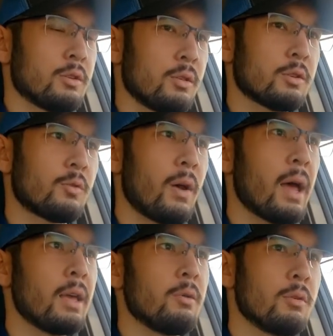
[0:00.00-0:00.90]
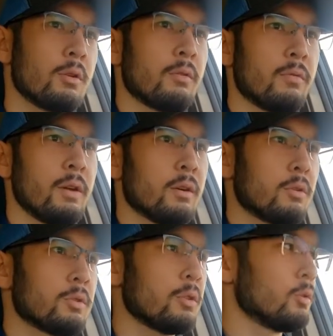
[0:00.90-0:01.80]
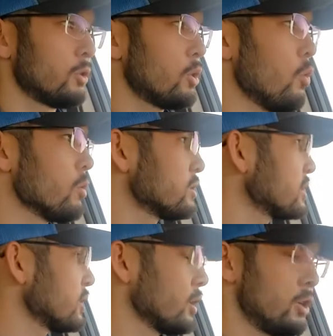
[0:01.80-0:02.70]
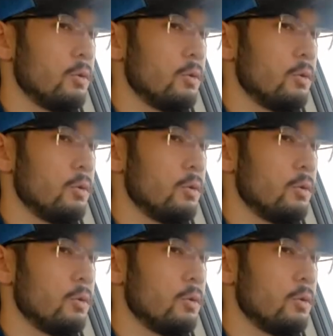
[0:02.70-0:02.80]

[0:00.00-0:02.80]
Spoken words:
So there's value in her vehicle. So the Taurus is a